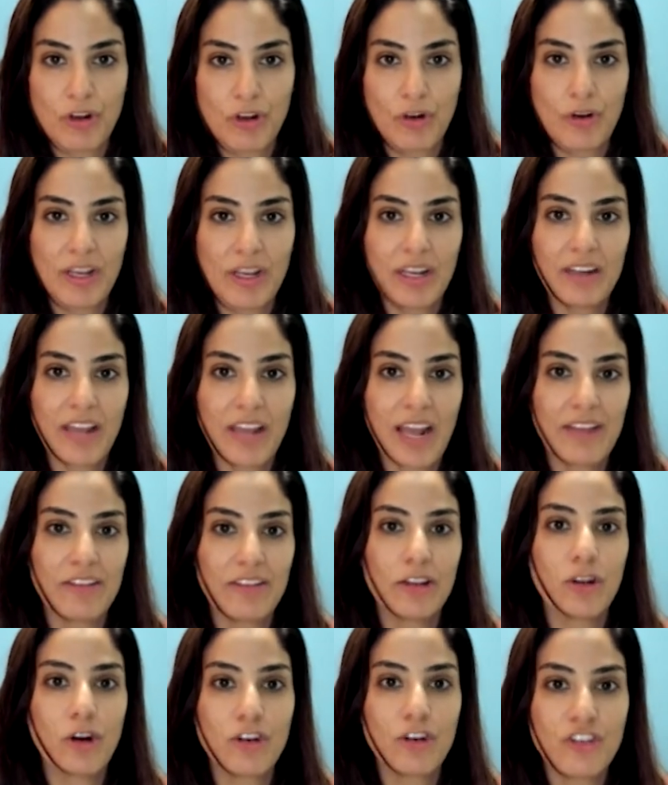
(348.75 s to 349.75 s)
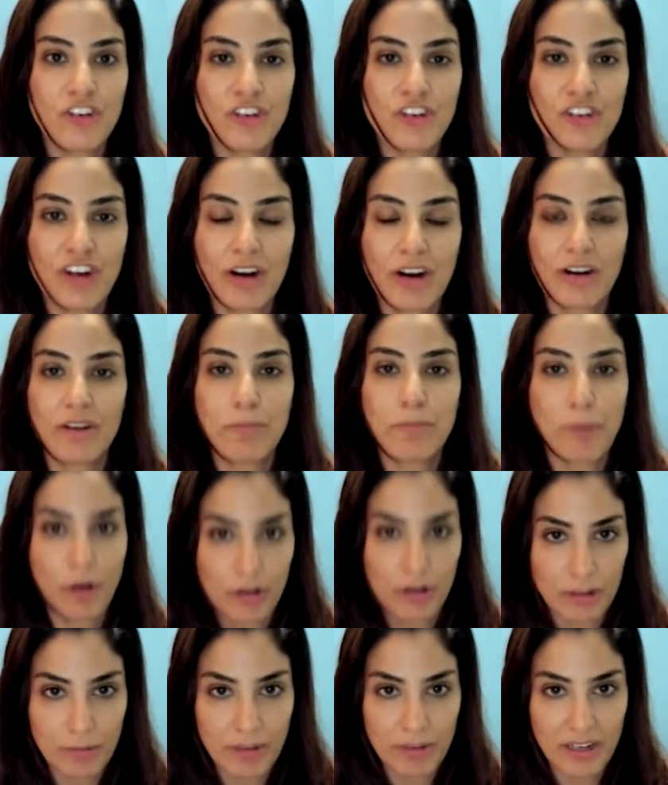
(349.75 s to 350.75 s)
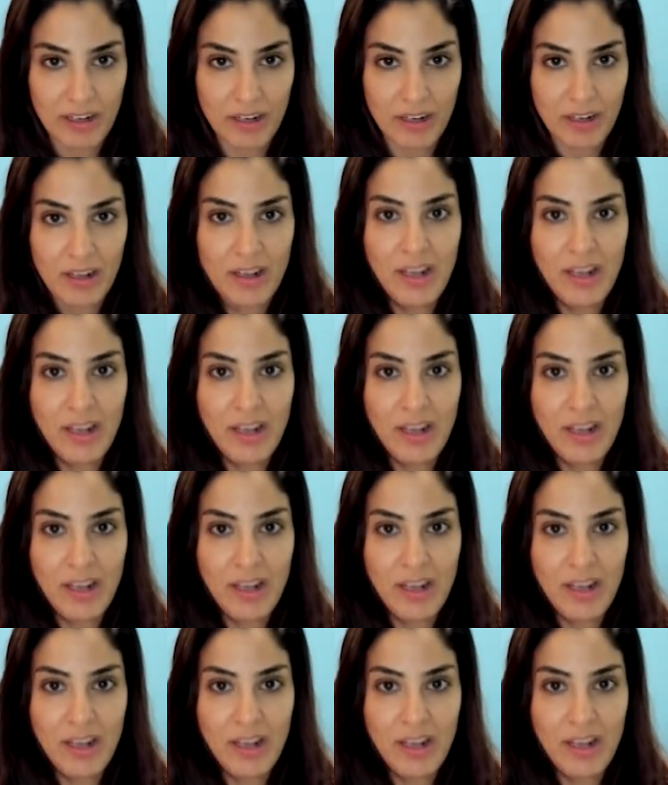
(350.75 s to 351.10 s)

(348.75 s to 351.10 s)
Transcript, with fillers: You know, he'd gained the largest share in parliament.